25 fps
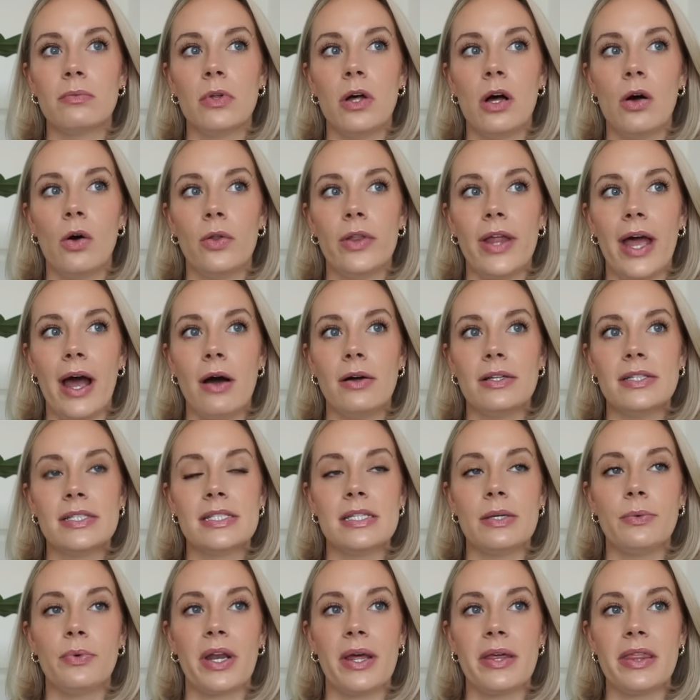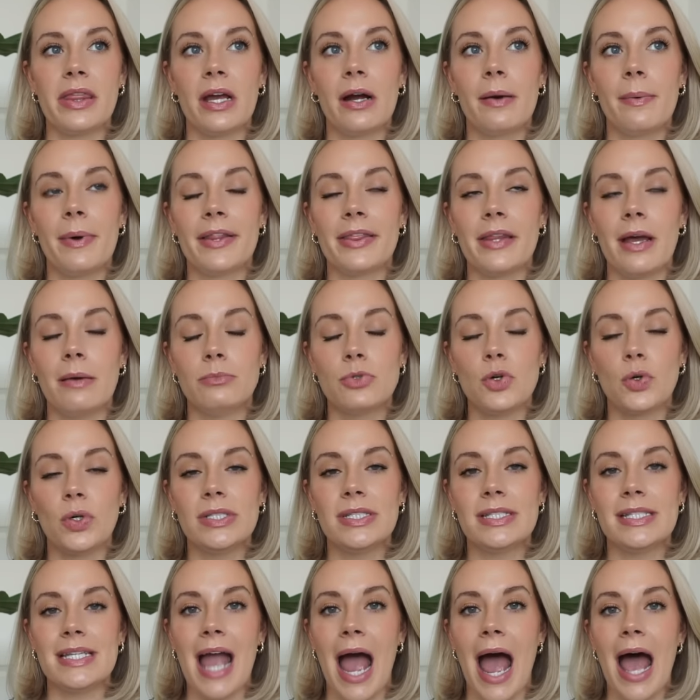hold out and see what I think about them
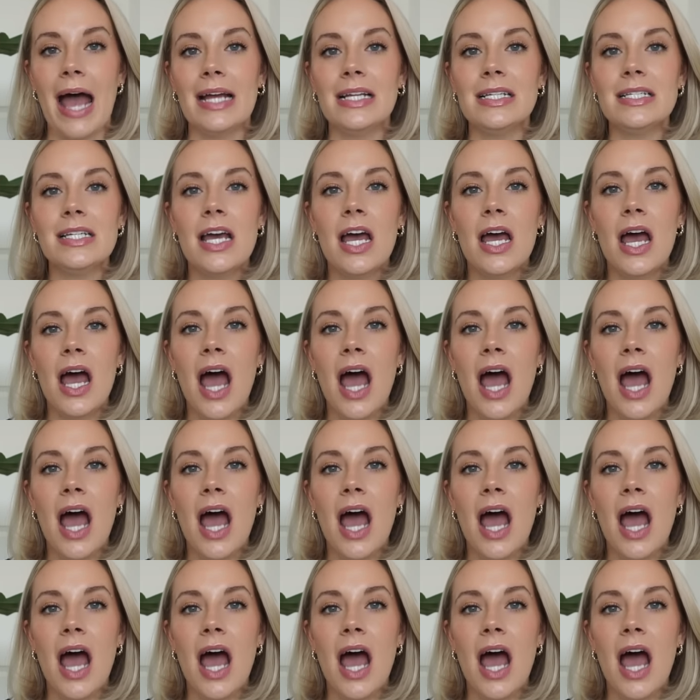towards the end.